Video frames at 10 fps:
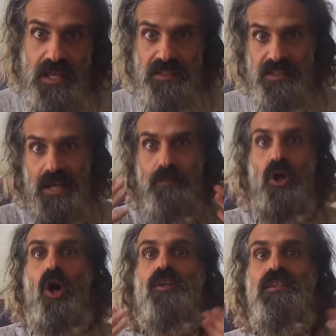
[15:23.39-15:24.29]
then I'm
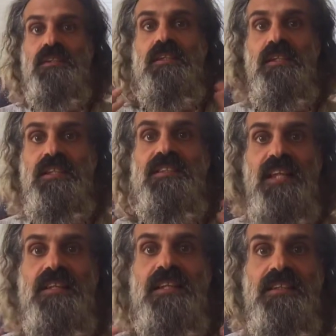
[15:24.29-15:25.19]
constantly
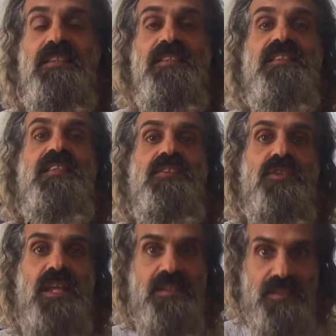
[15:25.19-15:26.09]
sending this
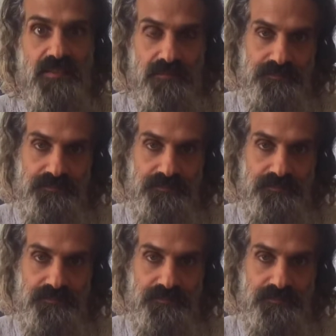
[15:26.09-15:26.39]
dissonance.